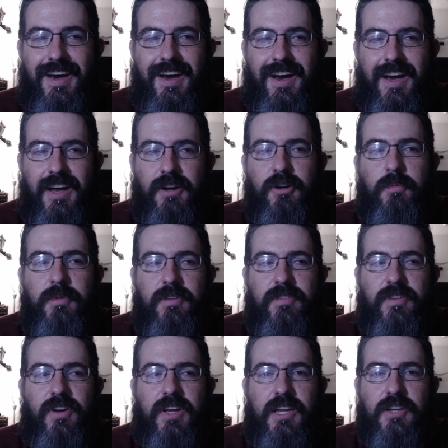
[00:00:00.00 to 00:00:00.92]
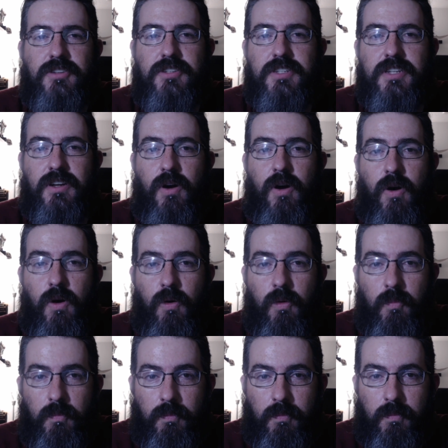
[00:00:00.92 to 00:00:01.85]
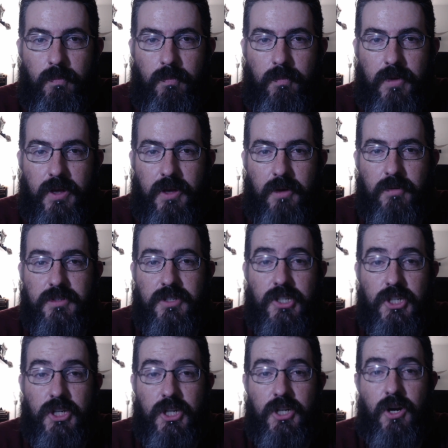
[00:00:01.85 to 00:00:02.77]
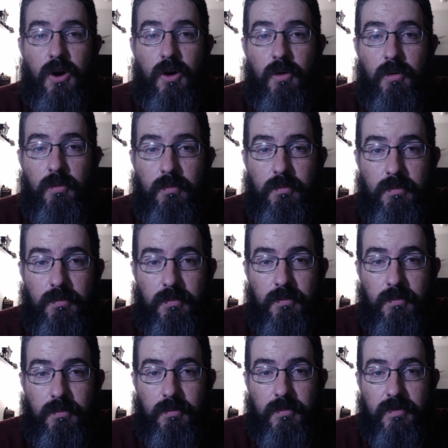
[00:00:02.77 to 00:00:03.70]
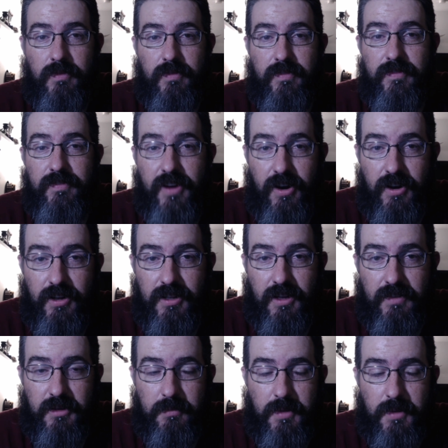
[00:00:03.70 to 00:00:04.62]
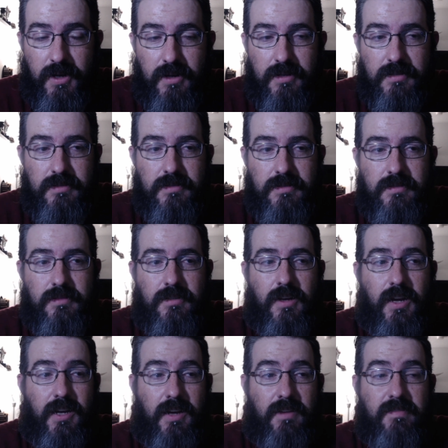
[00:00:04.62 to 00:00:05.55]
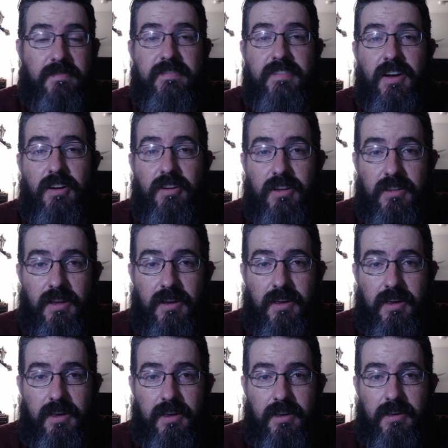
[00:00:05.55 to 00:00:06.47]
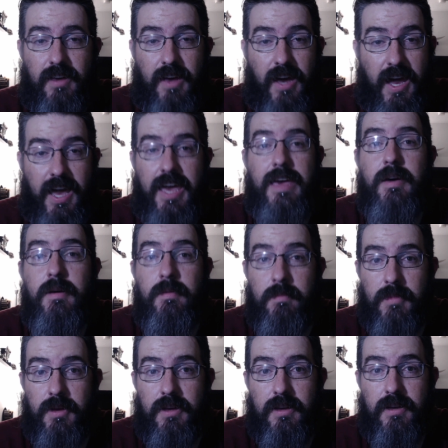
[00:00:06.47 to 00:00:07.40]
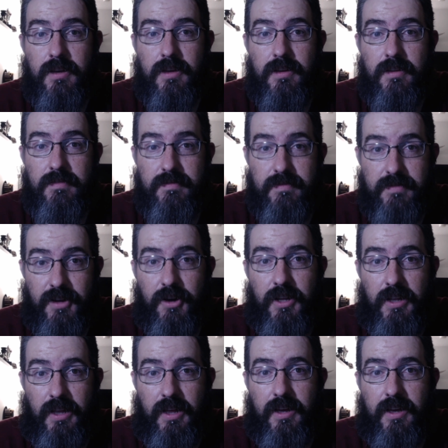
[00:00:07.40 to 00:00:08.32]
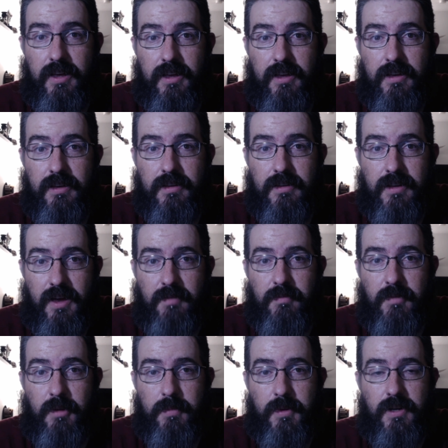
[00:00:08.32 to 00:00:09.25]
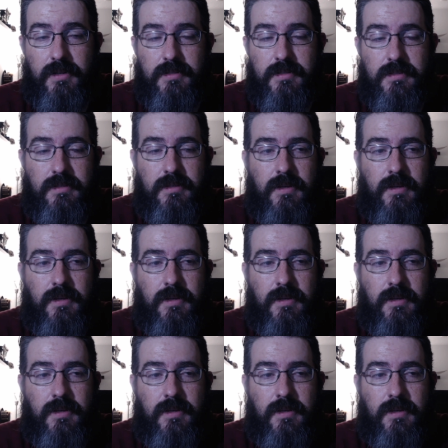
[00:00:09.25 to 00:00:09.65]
I grew up in a very interesting home. It was a good home. Very loving parents. I got very lucky. I am very lucky to have my parents.